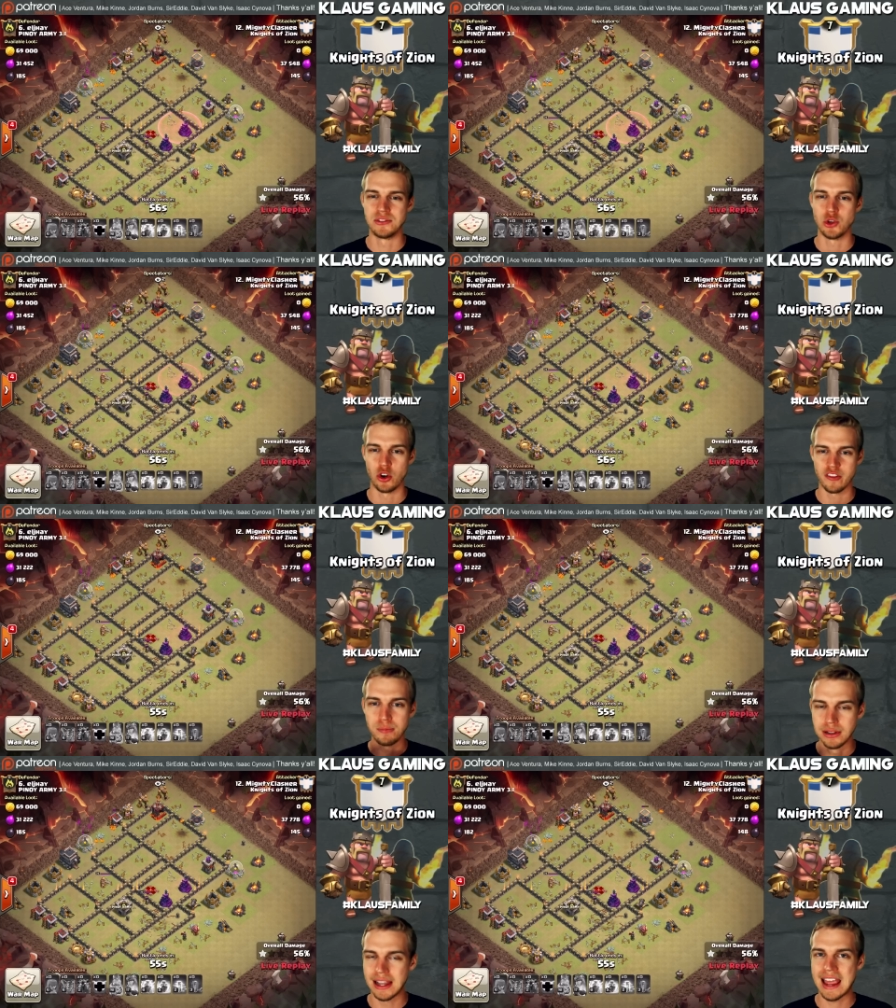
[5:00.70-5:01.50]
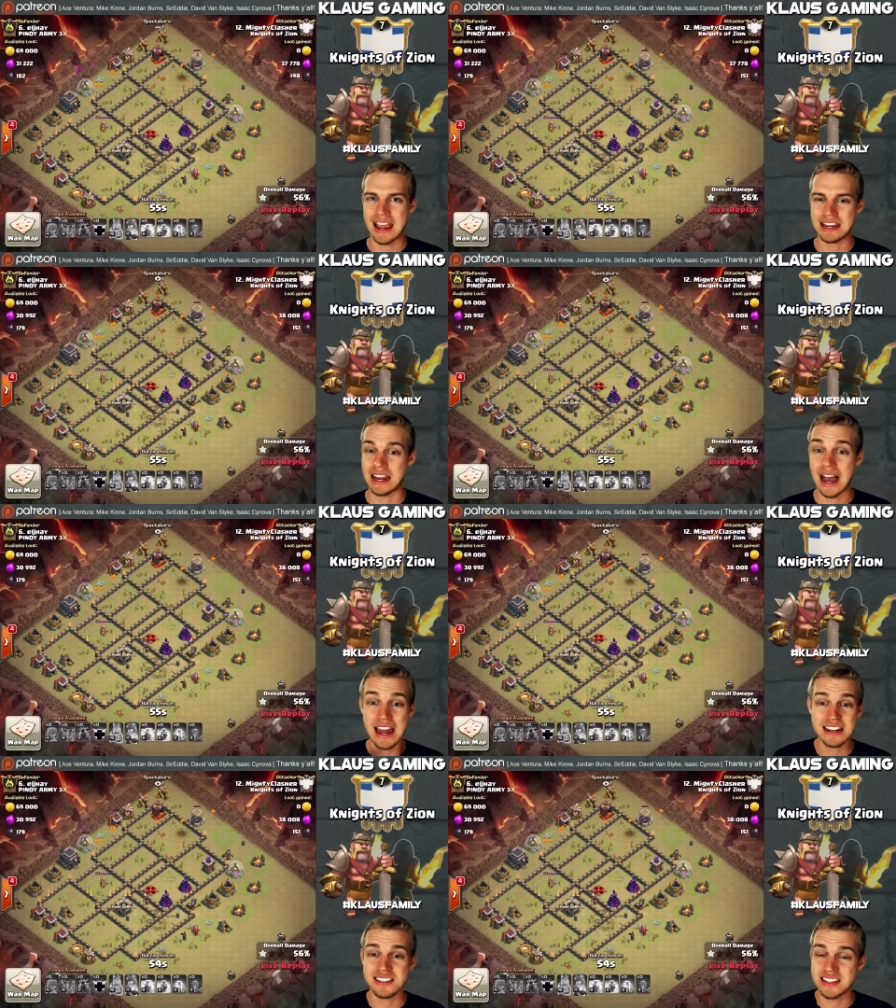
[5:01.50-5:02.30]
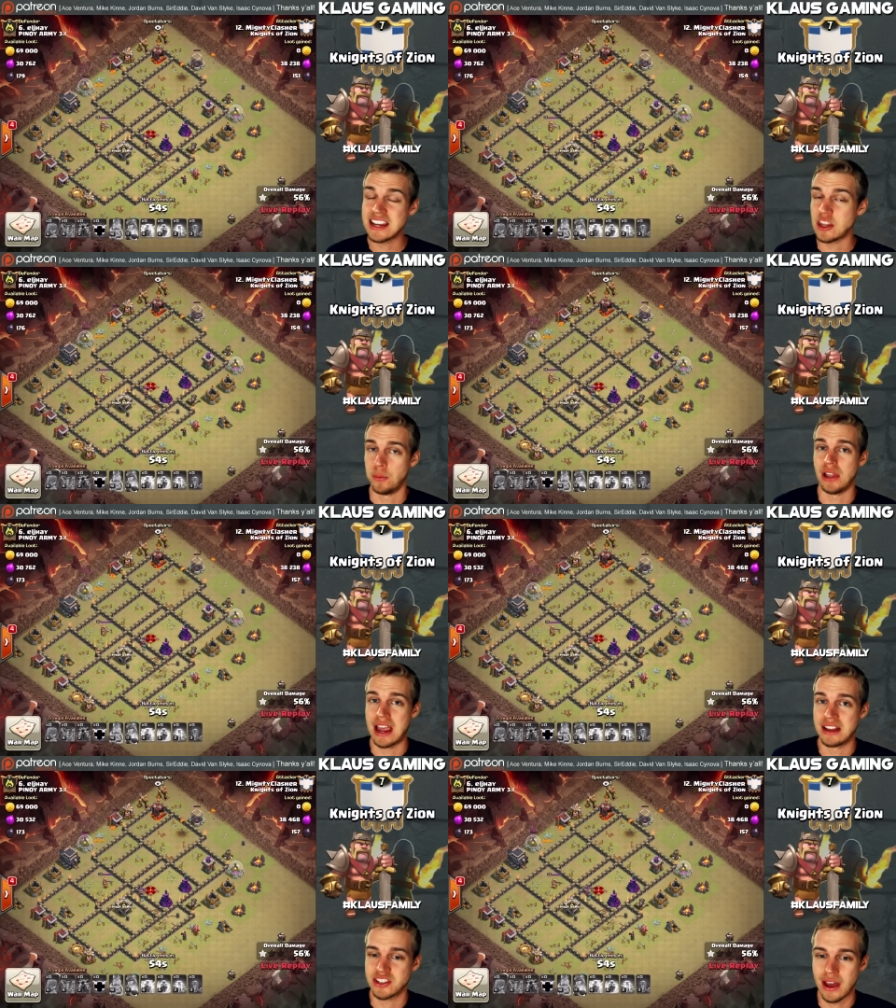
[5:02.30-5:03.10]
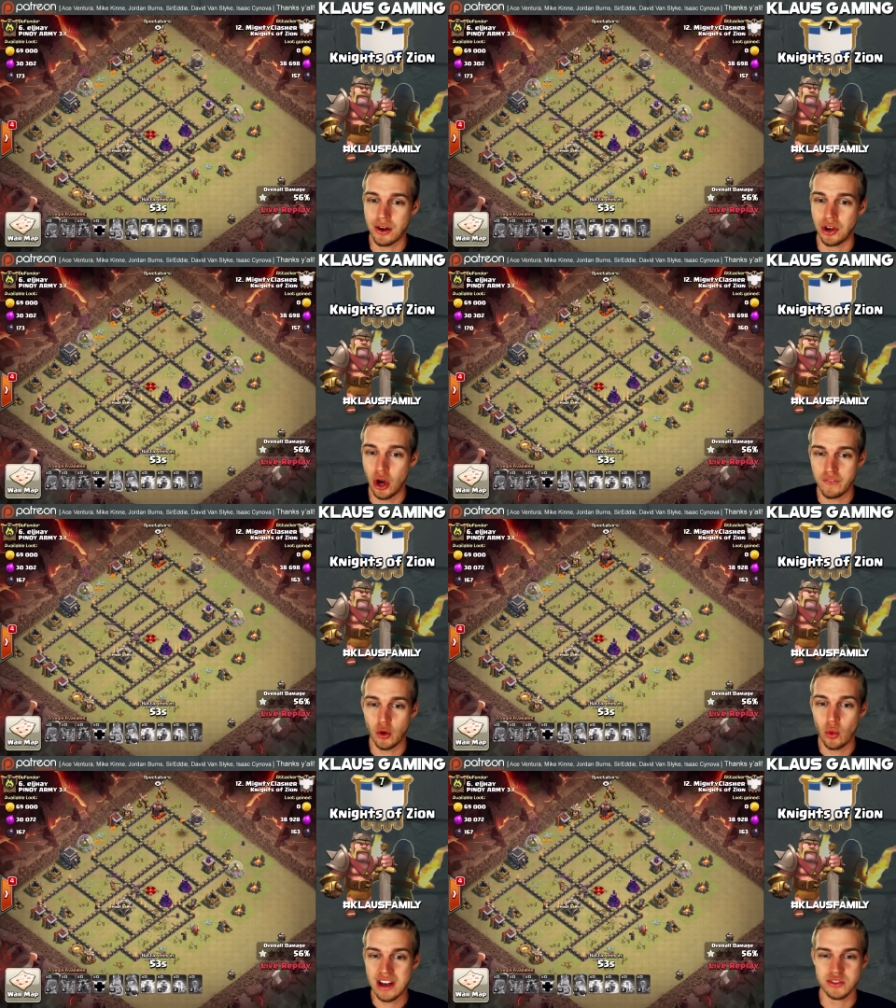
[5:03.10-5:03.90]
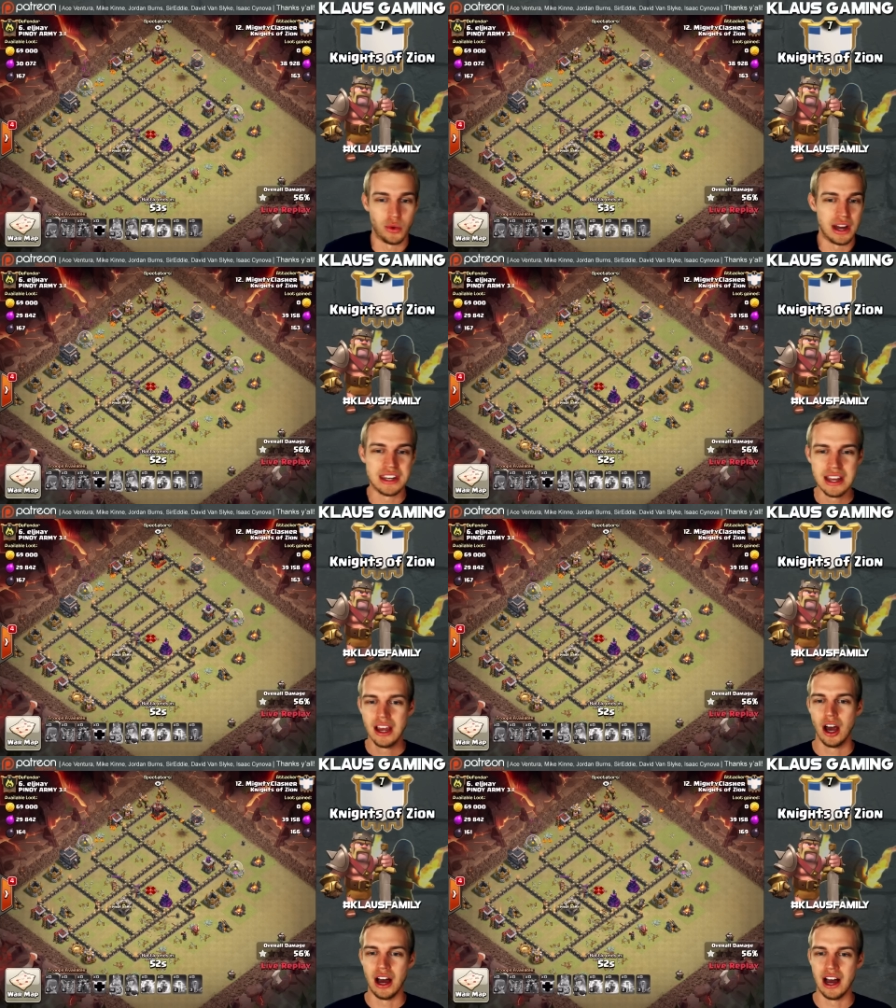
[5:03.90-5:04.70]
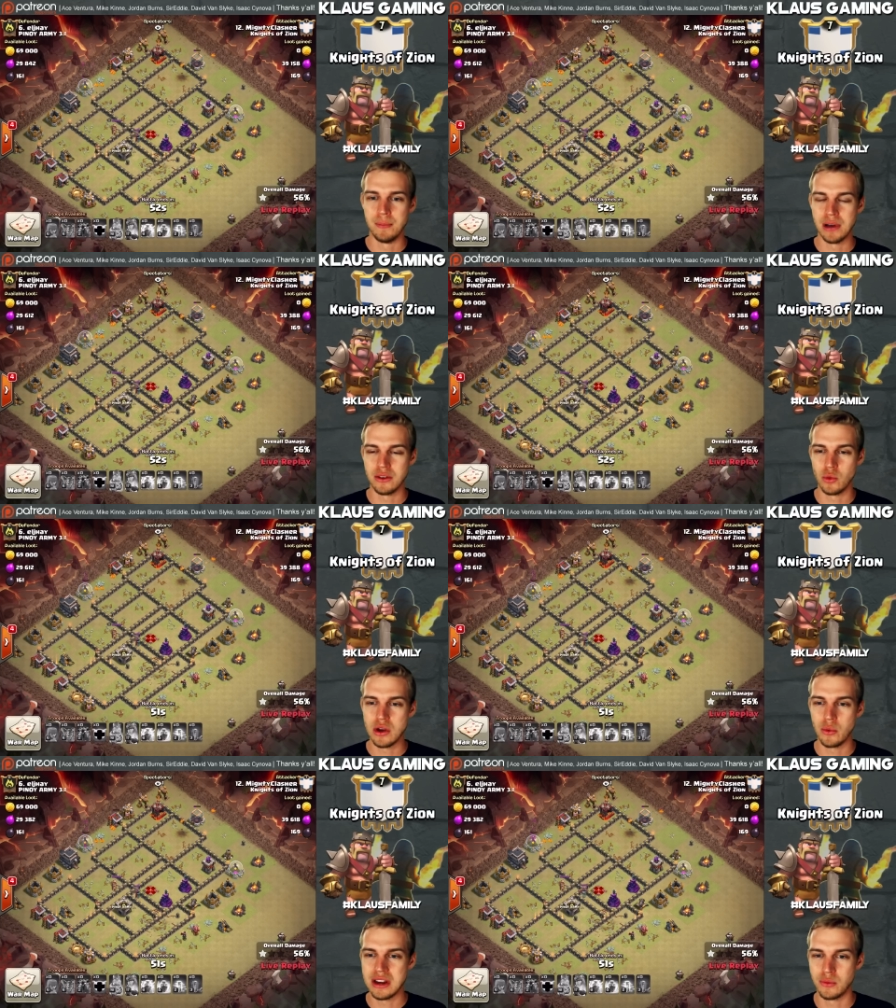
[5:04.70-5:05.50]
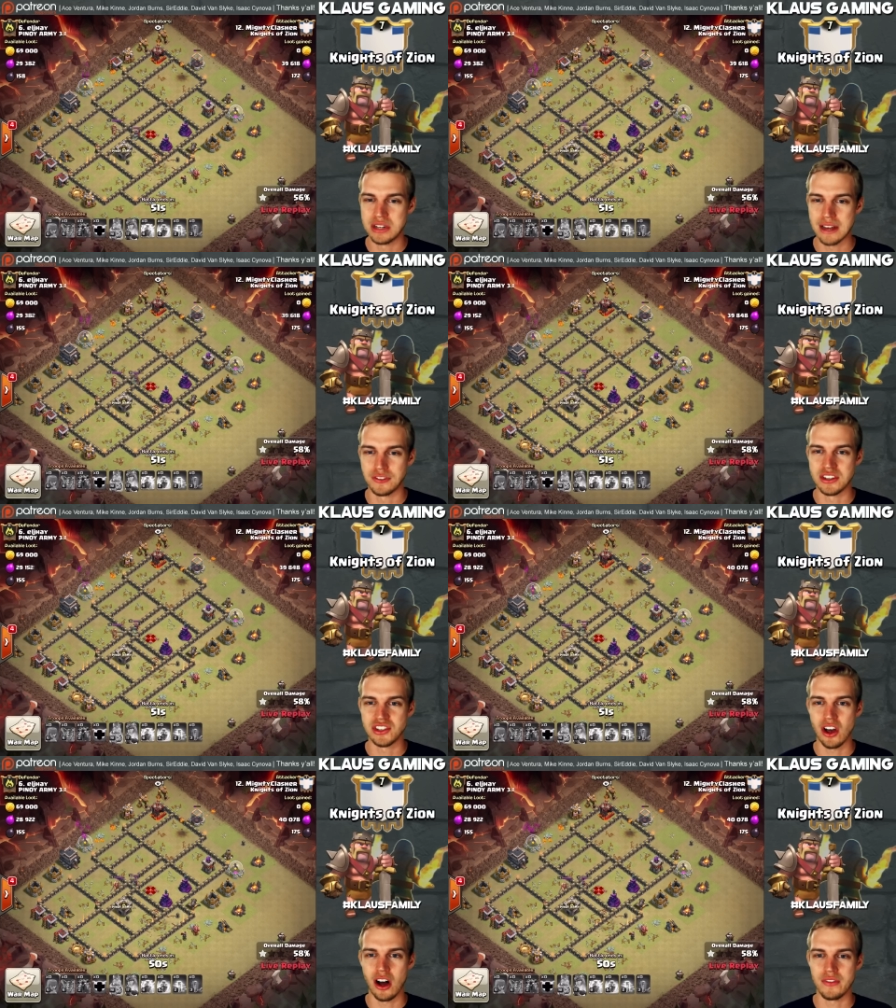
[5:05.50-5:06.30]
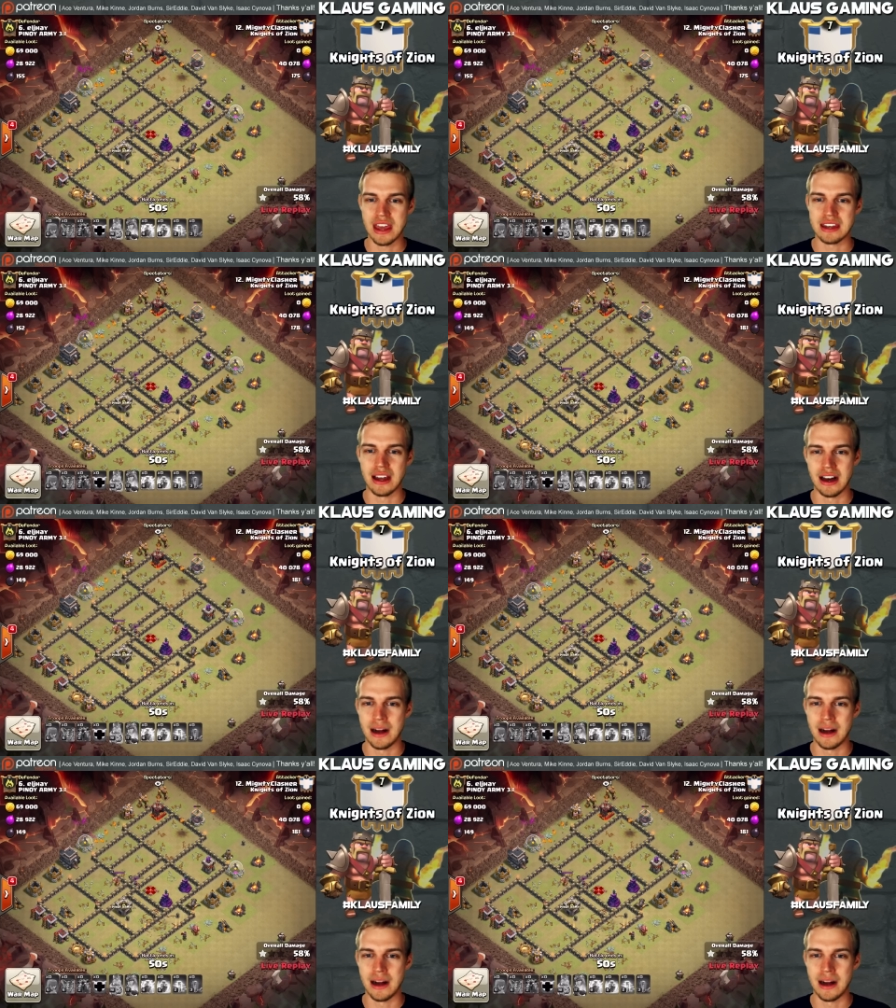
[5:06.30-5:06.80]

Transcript: some sort of plan, and I didn't see the plan, so I don't know if there was one, uh, but we, we, we definitely saw that...